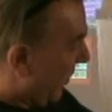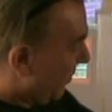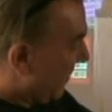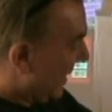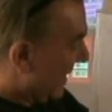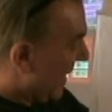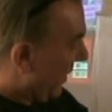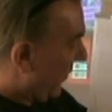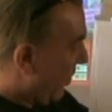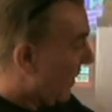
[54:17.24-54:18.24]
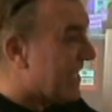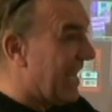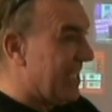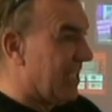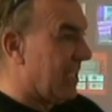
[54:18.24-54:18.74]
thumbprint signed through and
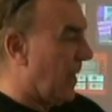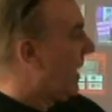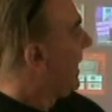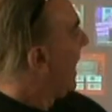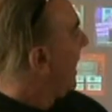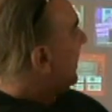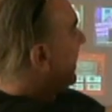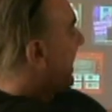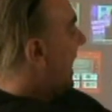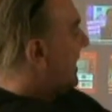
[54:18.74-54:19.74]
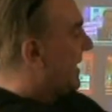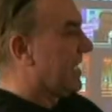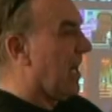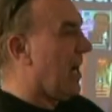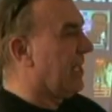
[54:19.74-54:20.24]
dated. And again,
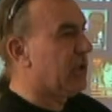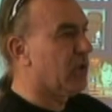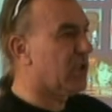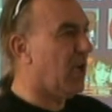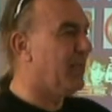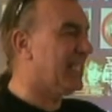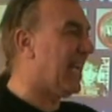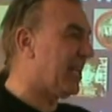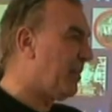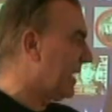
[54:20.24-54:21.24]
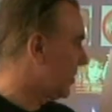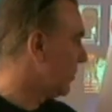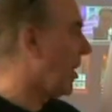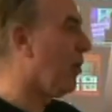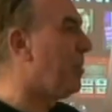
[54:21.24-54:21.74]
this line is just so my scanner picks
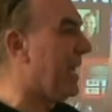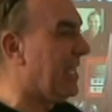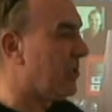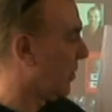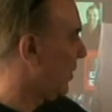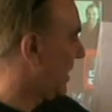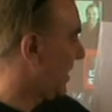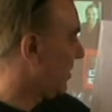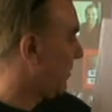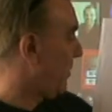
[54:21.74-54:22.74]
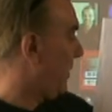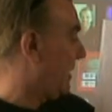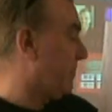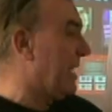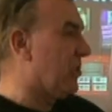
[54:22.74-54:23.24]
up the whole page, otherwise you end up with a
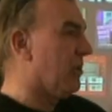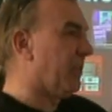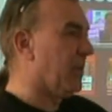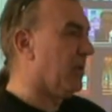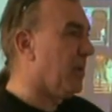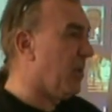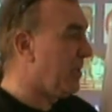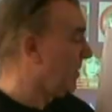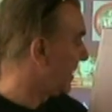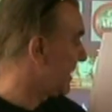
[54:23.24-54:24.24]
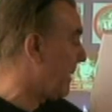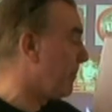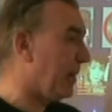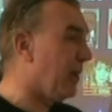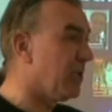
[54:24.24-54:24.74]
big picture of the
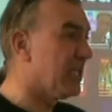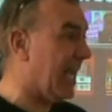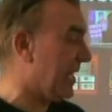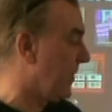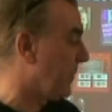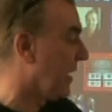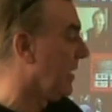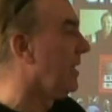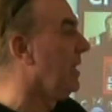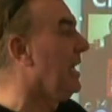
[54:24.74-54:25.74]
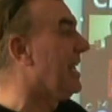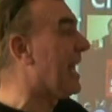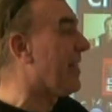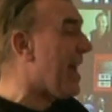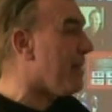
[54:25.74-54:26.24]
stamp on your scanner.
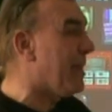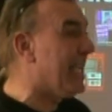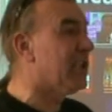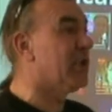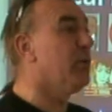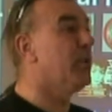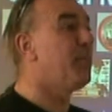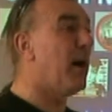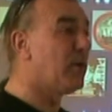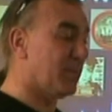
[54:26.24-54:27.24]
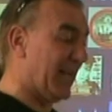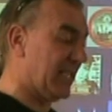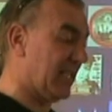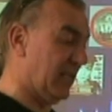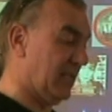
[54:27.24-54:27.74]
Now that makes you the
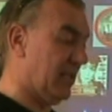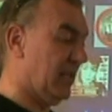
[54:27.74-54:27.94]
postmaster.